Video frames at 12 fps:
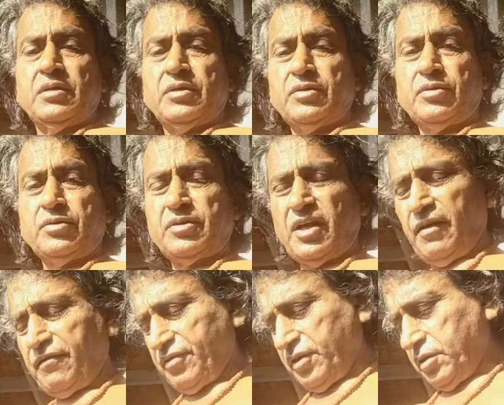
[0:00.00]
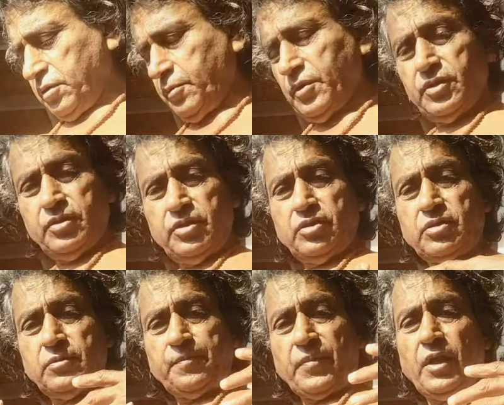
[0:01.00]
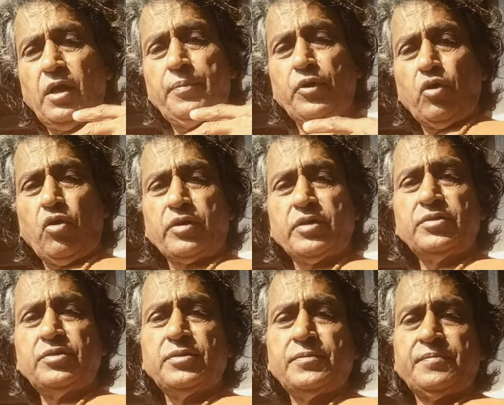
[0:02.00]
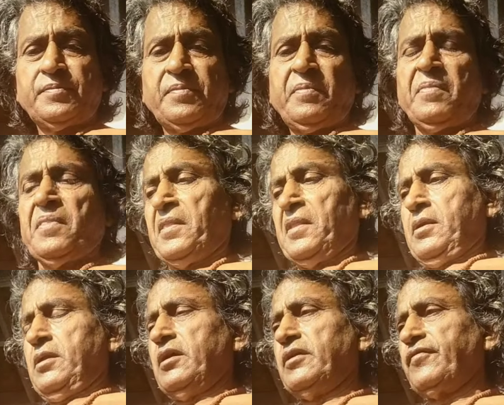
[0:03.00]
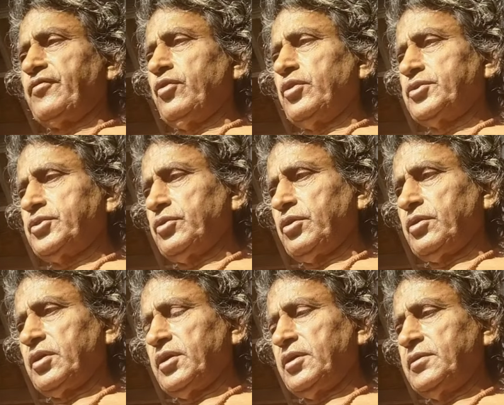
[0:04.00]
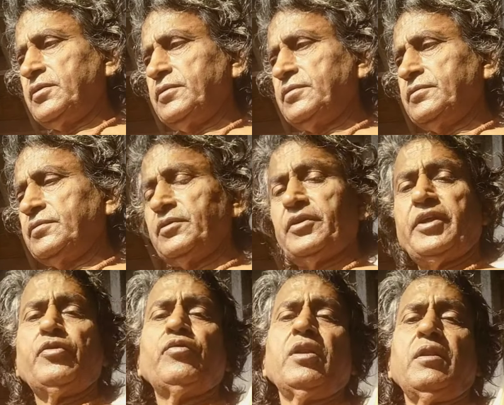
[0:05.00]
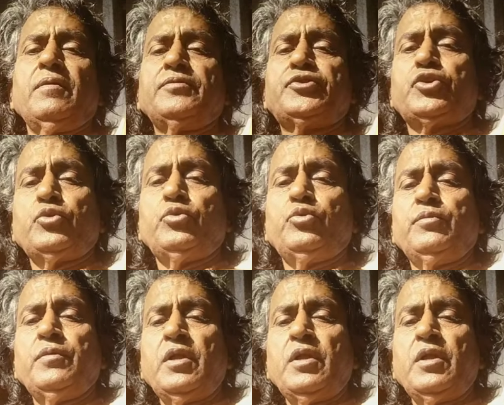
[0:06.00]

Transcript: your diaphragm, and these upper organs, and of course your navel too.